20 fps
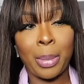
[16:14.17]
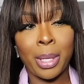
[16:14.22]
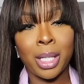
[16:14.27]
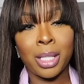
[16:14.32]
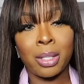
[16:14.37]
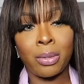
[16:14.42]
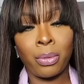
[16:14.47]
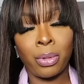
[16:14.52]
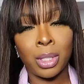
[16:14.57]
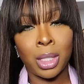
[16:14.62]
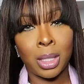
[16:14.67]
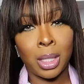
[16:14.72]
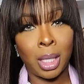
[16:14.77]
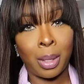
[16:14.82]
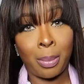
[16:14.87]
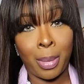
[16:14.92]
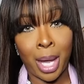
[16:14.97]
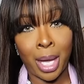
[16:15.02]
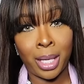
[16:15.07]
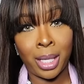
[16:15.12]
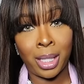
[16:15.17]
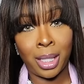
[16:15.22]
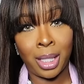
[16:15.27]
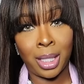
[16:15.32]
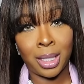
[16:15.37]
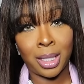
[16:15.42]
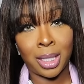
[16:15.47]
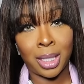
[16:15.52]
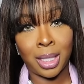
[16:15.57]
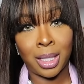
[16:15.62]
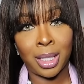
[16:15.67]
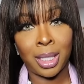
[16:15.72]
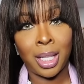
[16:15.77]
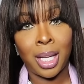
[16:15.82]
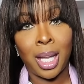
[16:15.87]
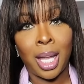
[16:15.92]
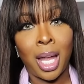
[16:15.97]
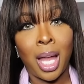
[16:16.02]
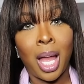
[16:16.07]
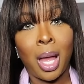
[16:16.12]
Because if it's in my collection,
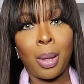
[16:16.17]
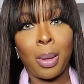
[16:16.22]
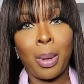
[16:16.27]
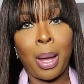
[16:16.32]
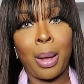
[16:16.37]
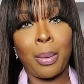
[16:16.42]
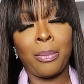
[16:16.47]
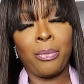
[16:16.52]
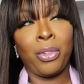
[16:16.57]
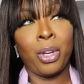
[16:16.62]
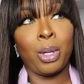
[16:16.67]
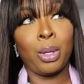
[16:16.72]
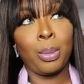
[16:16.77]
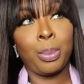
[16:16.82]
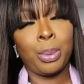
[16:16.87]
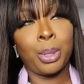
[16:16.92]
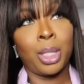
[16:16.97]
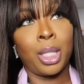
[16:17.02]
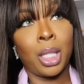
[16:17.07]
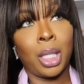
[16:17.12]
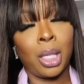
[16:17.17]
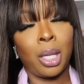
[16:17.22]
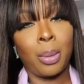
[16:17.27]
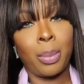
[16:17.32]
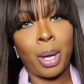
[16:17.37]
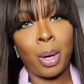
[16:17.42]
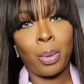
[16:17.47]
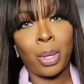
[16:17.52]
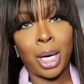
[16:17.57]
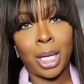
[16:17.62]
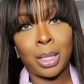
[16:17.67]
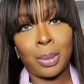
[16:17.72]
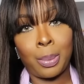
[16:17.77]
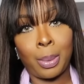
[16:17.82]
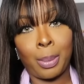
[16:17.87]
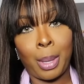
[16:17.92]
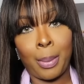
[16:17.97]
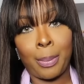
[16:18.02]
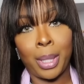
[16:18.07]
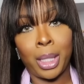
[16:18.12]
I'm very particular about what I
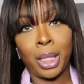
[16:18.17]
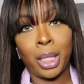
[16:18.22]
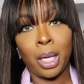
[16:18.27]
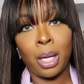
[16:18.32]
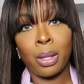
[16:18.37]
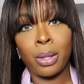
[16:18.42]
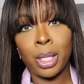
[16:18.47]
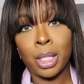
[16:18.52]
spend my money on.